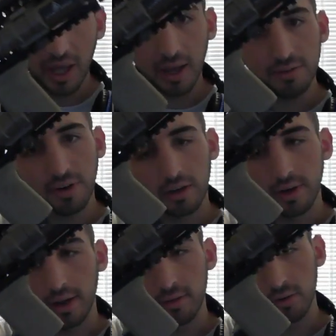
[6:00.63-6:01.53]
I found
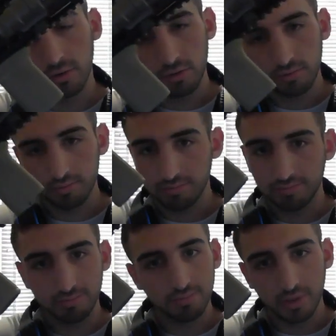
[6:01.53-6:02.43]
out there's
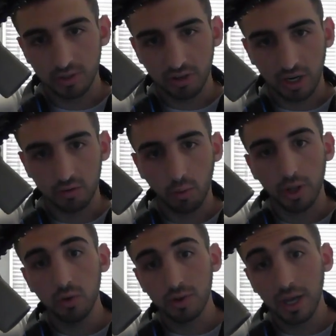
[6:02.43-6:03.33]
there is kind of a way
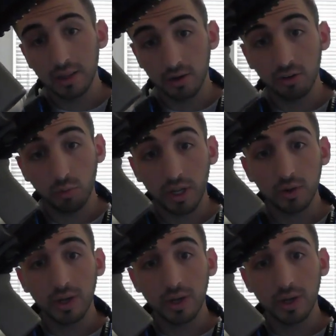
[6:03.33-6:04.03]
you can there is a way you